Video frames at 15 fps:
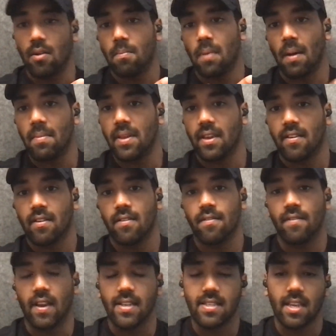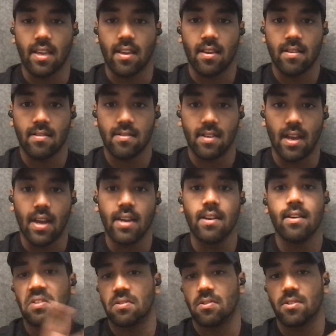public facing side,
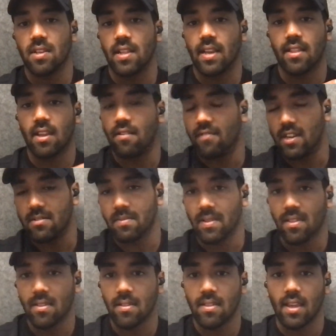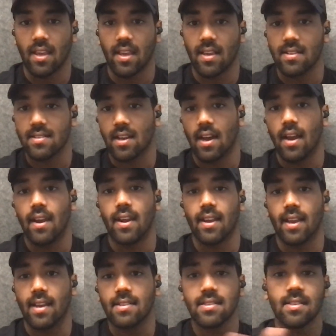there's also like the investment thinking side, I
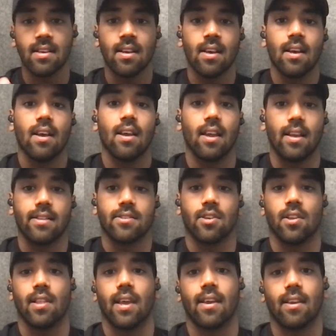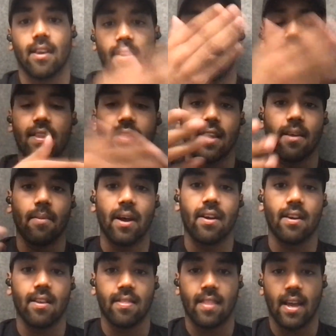guess. And so like if I think about
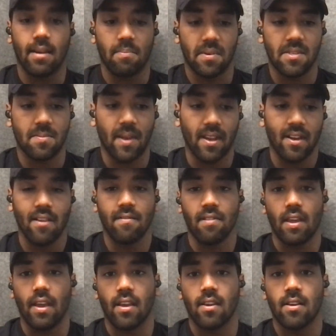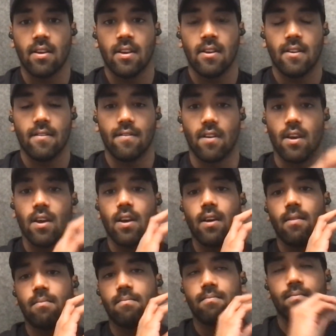it in that perspective, like
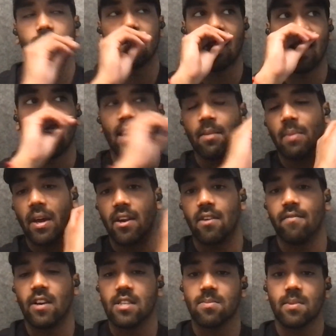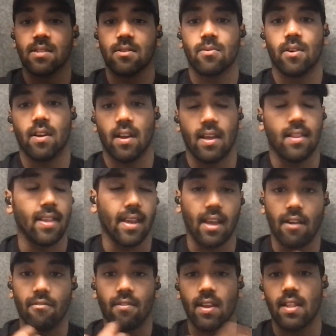for thinking about investments, what like
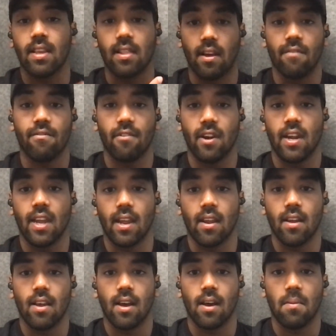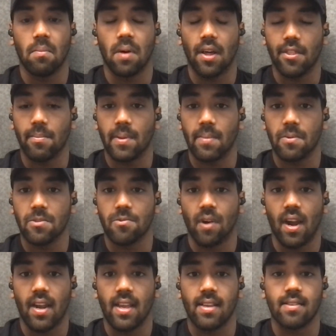I really love reading other people's
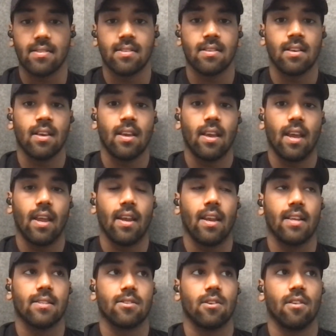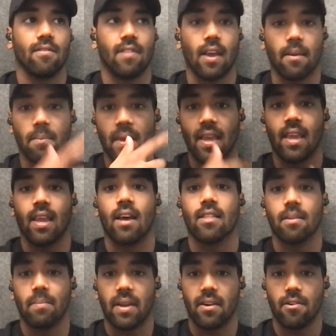writings, and sort of like picking
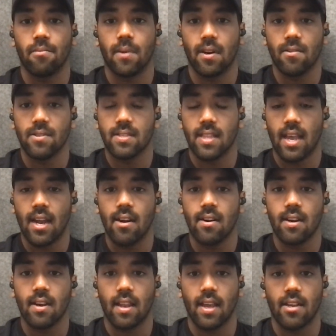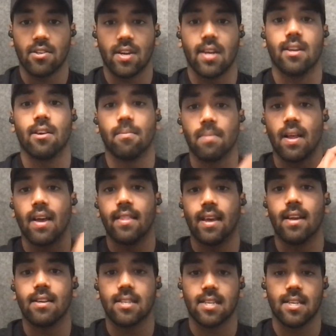out the mental models there and like trying to apply
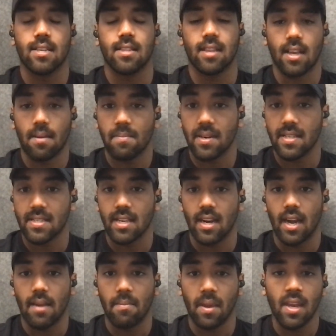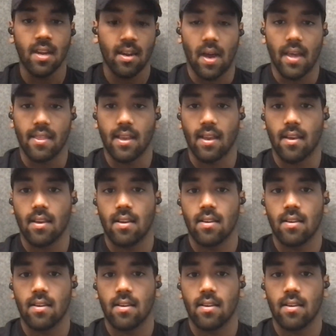that to the companies that I meet. I think